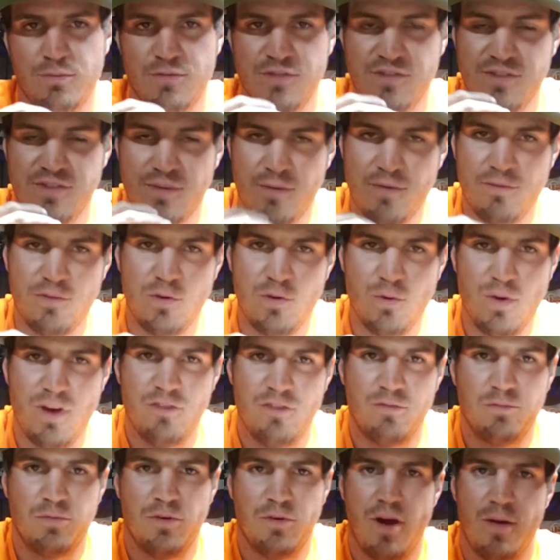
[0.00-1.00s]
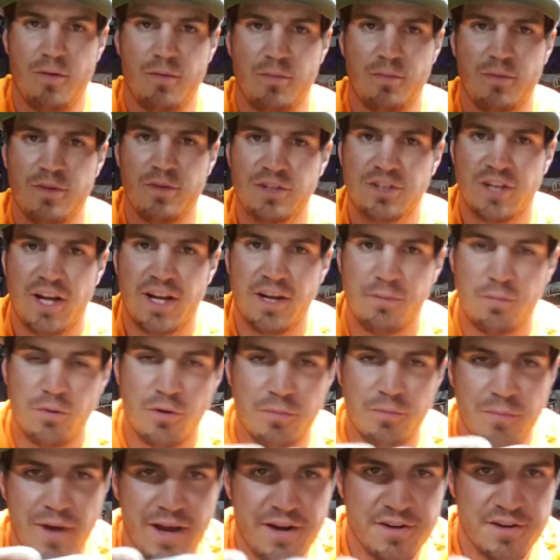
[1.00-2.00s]
Some of you have probably tried to
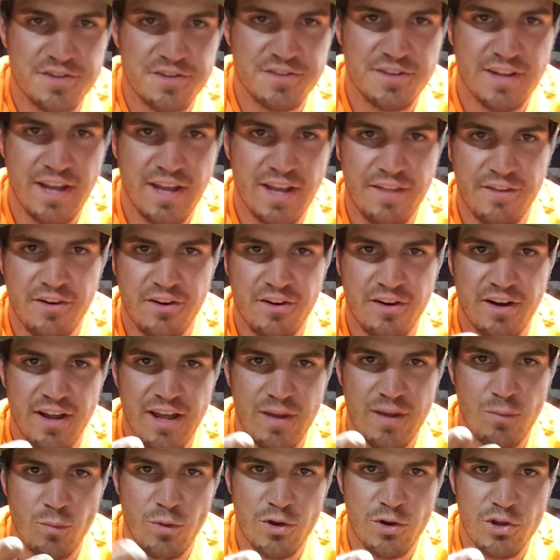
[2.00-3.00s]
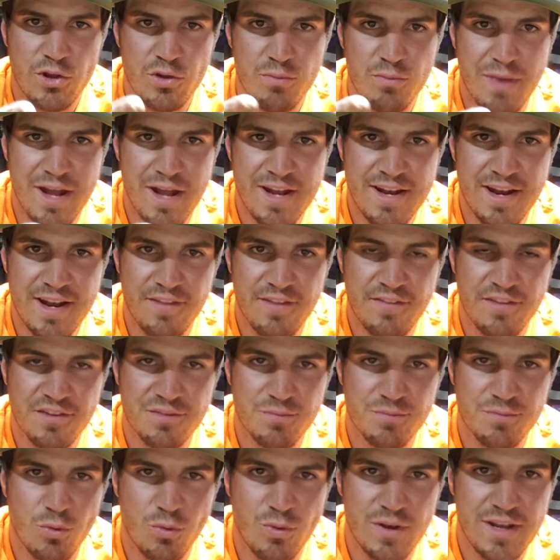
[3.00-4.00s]
put miters together, and where you bend it at
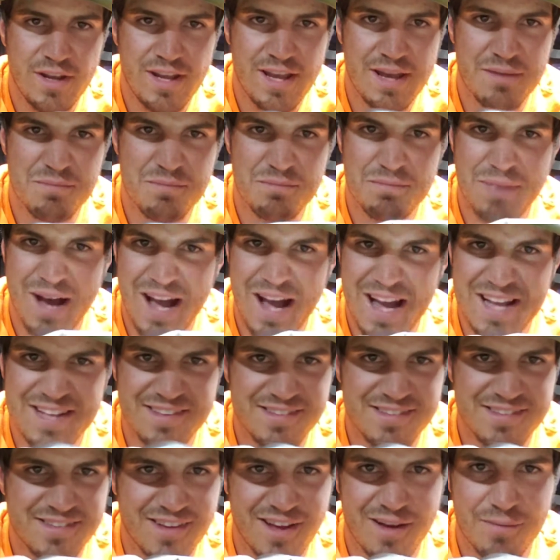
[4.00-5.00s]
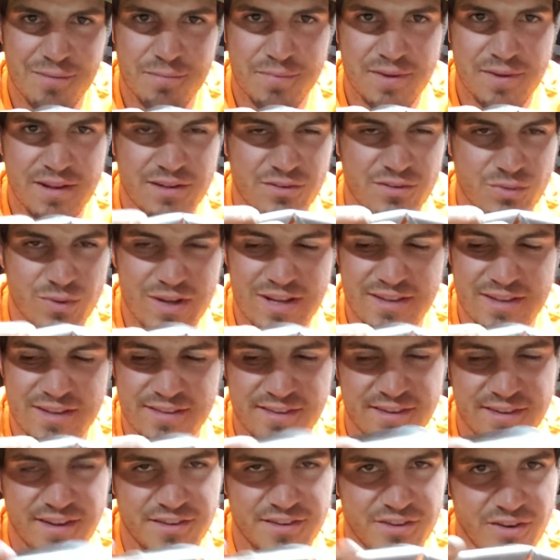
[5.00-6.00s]
this point, it binds up and
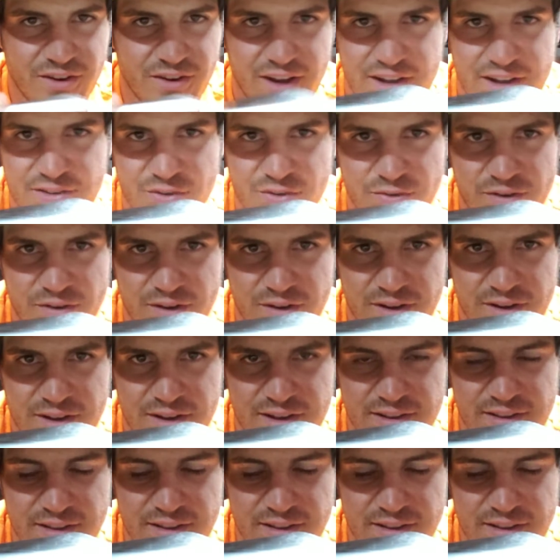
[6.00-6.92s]
tweaks and does all kinds of funky